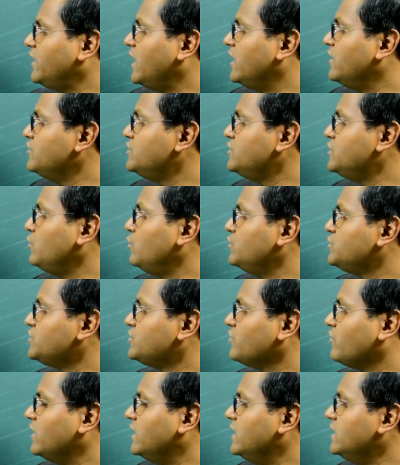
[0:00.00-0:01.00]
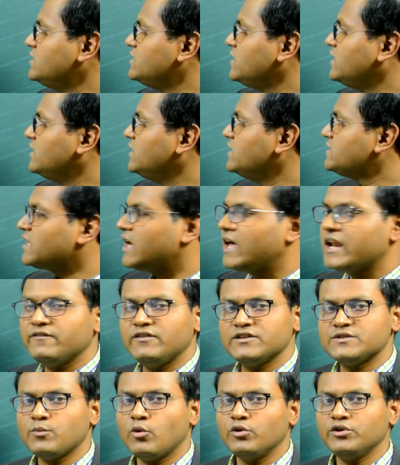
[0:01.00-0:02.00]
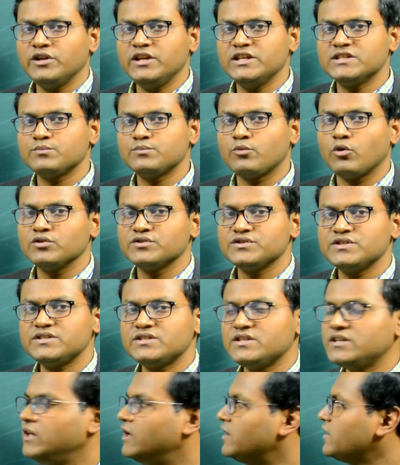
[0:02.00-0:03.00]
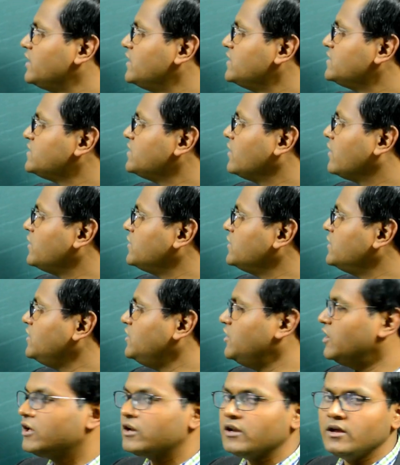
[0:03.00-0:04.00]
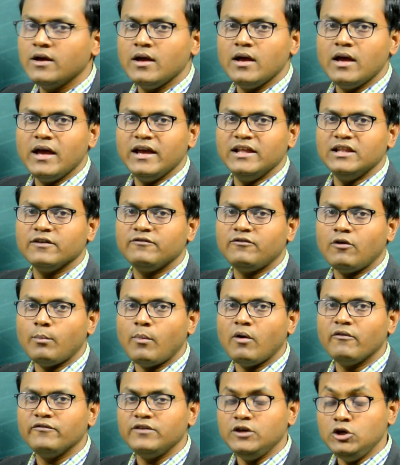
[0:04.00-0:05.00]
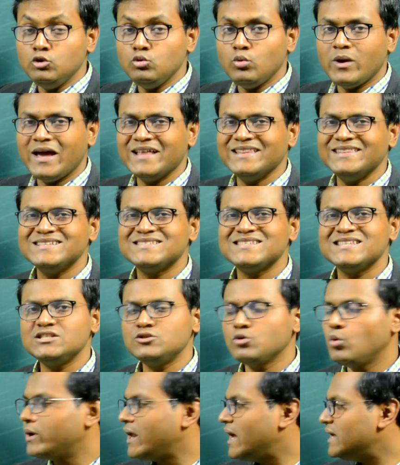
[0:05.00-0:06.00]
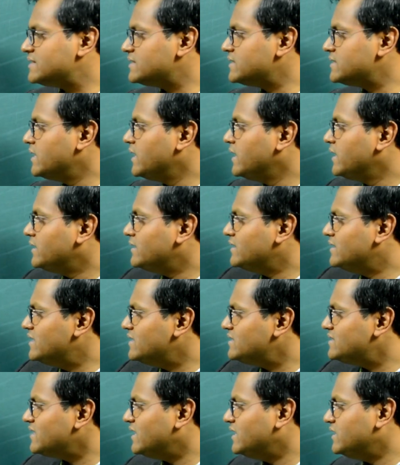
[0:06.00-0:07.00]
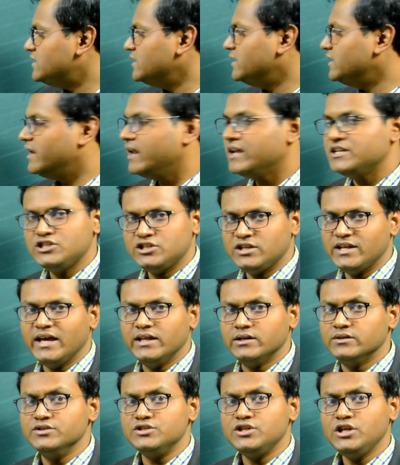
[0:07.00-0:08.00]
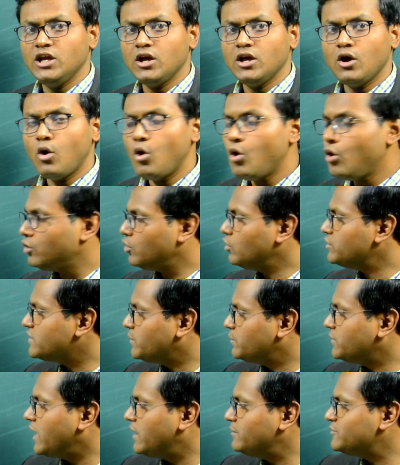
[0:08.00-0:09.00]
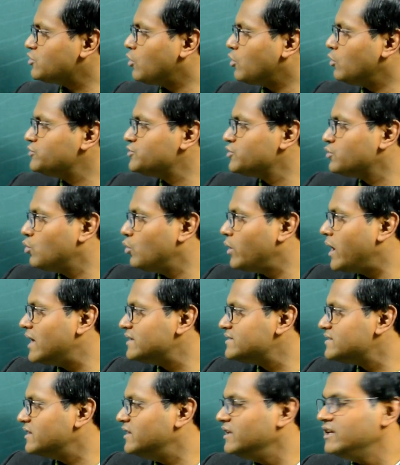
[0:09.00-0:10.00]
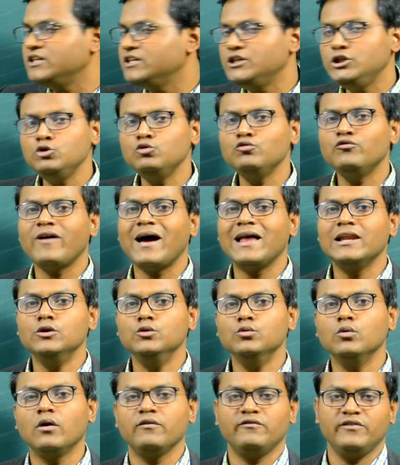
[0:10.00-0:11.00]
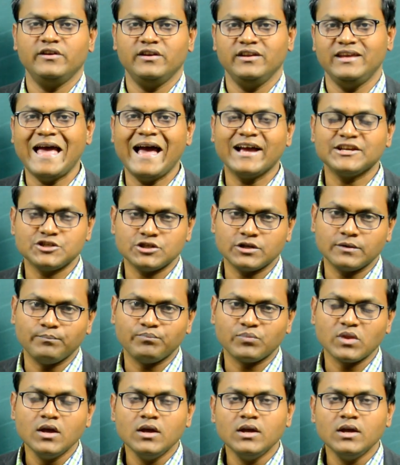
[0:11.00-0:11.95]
an energy which is released in this kind of a spontaneous process here is written here in the form of Q, and this is known as disintegration energy, or sometimes also known as the Q value of a reaction.